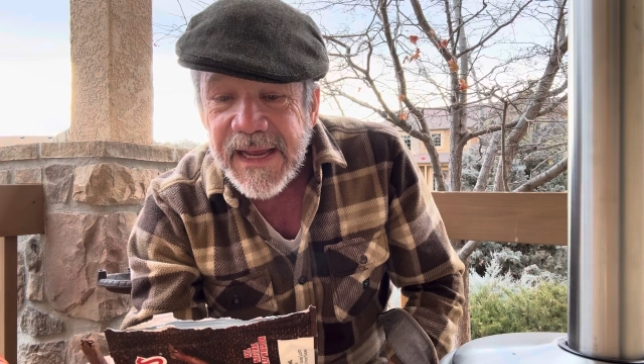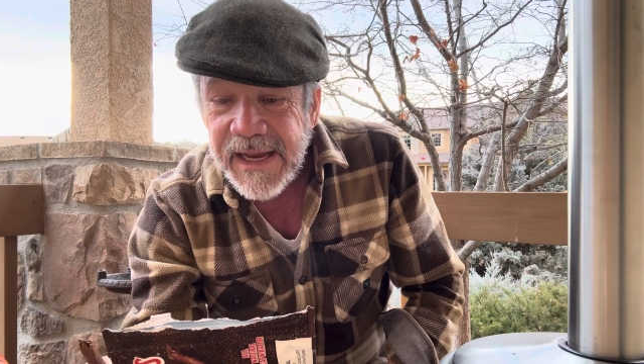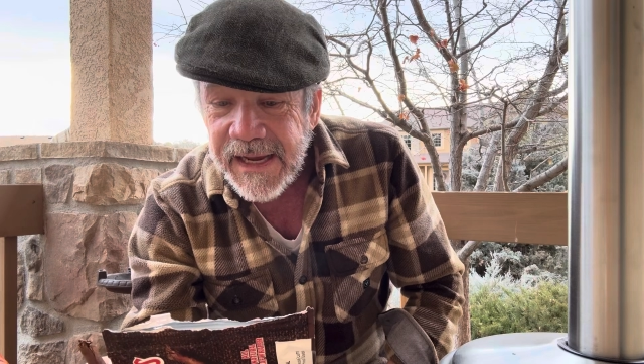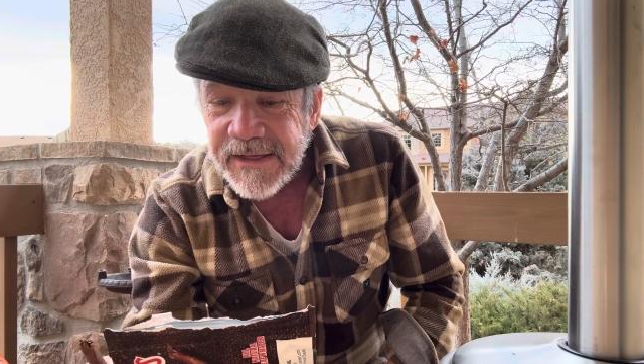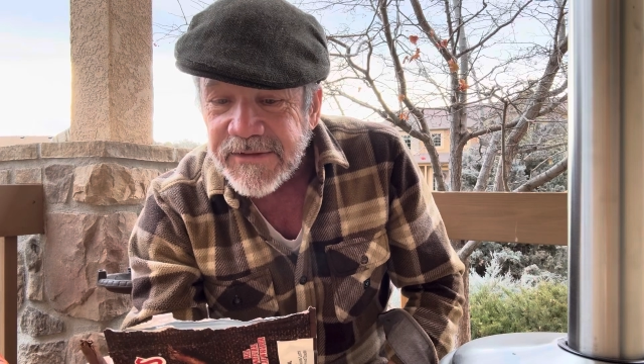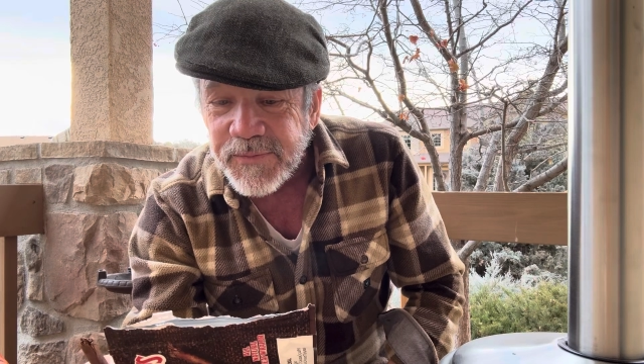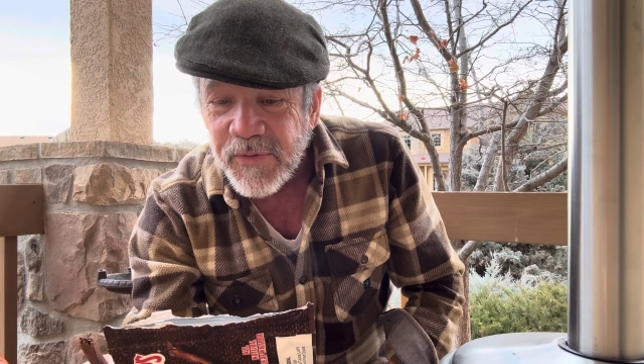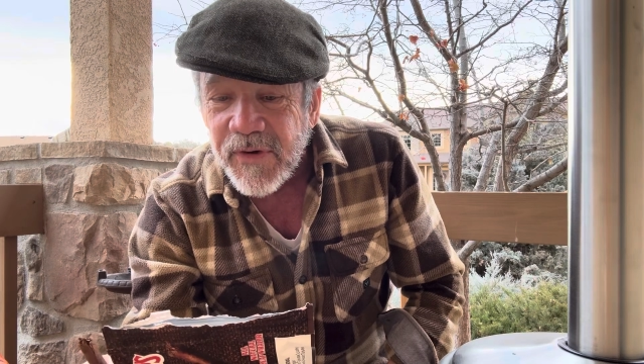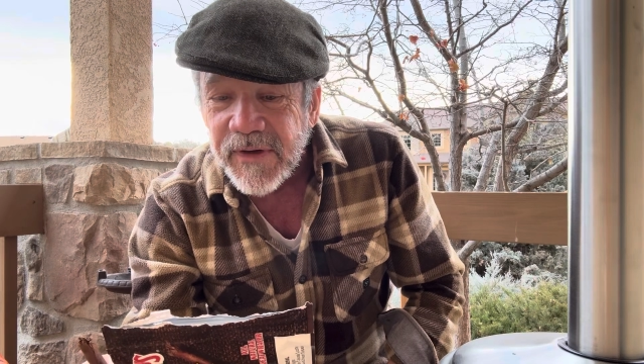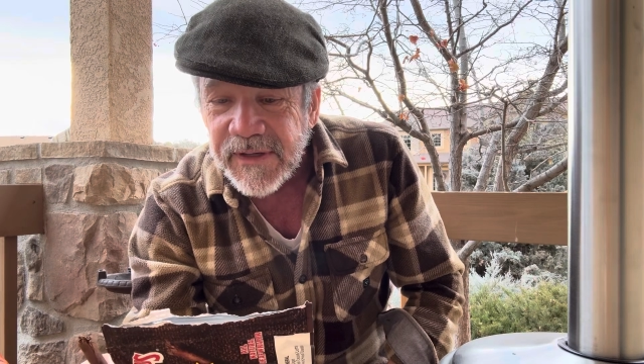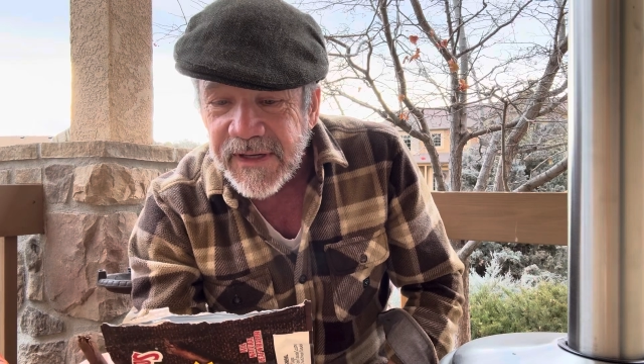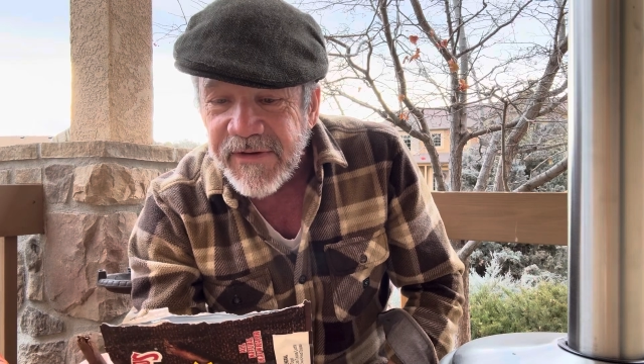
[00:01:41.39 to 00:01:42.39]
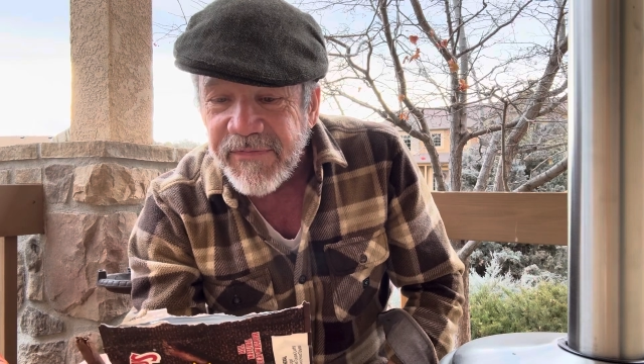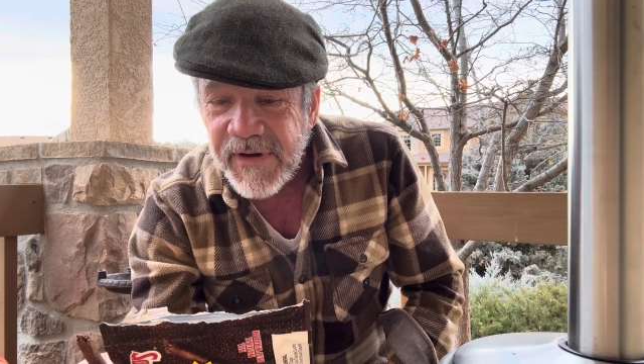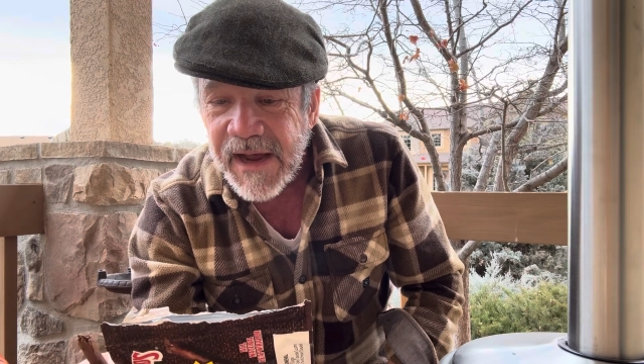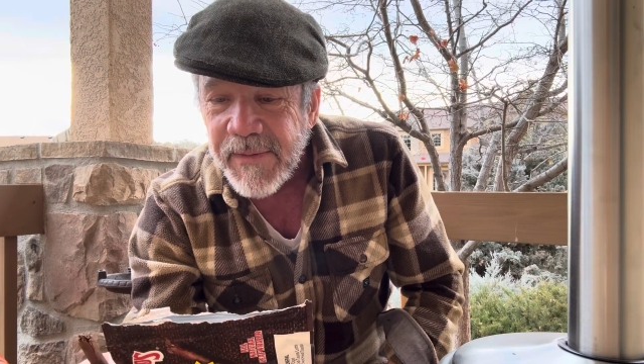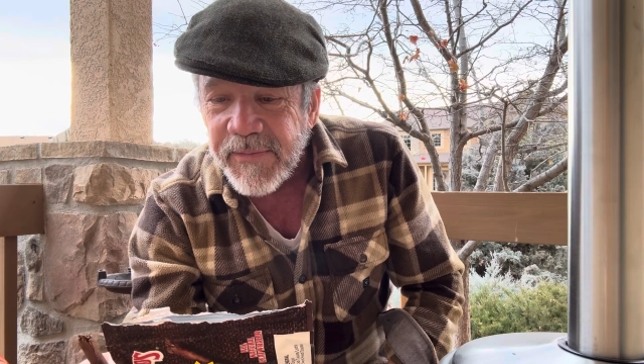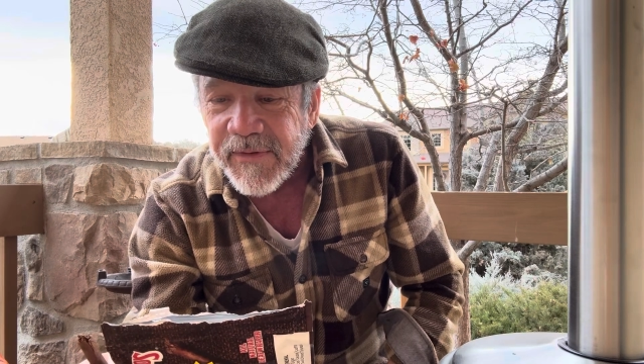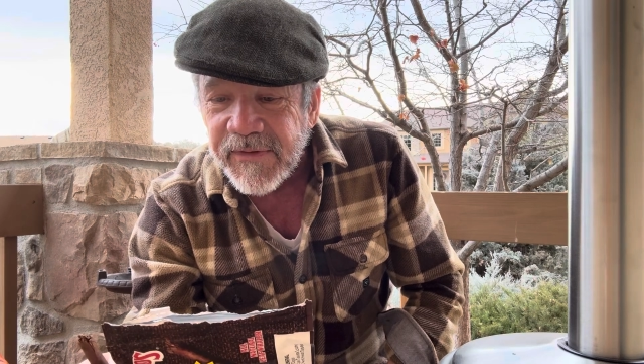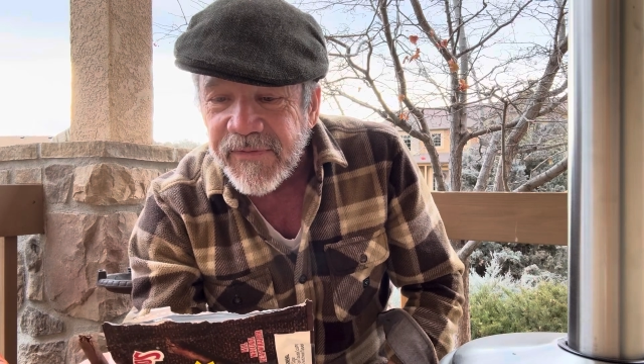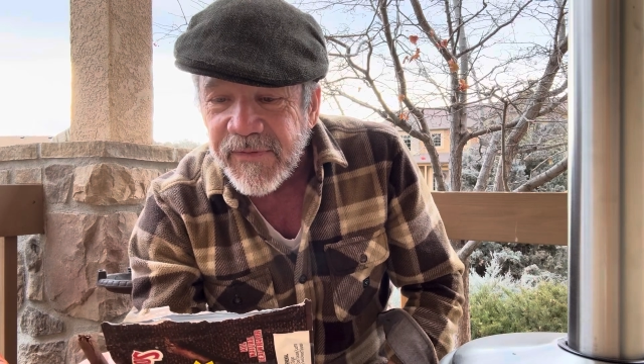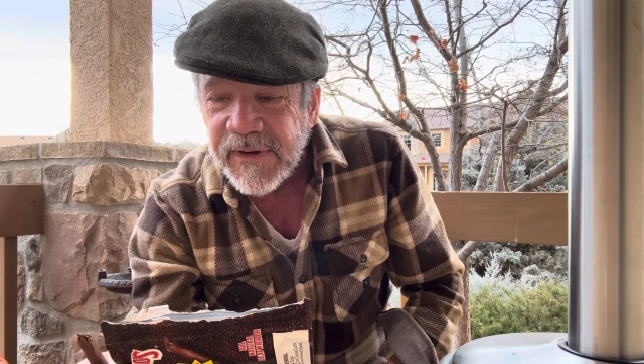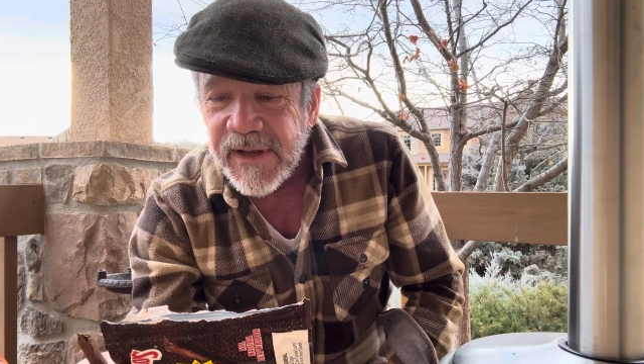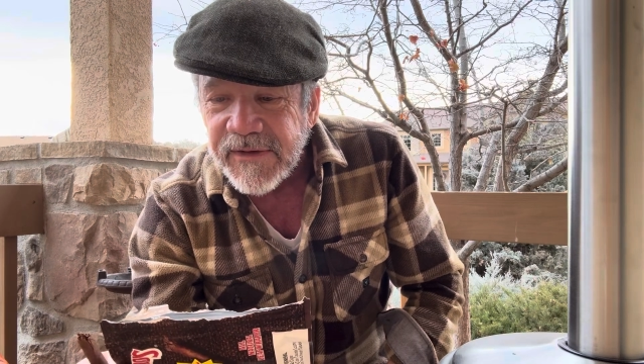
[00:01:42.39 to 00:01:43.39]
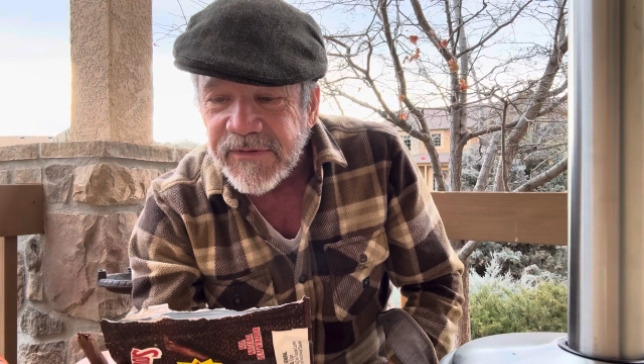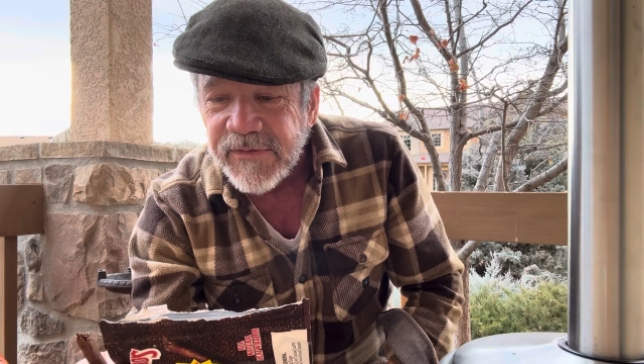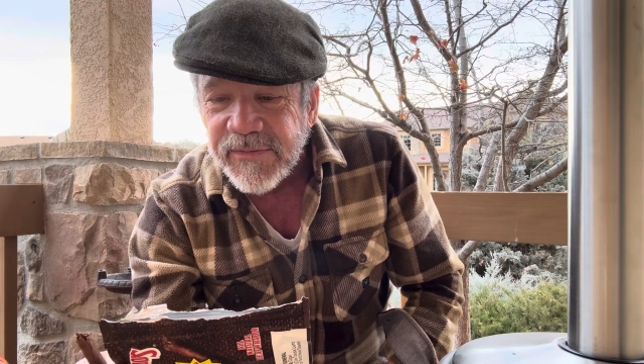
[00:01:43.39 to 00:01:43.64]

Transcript: Aged broadleaf wrappers for a natural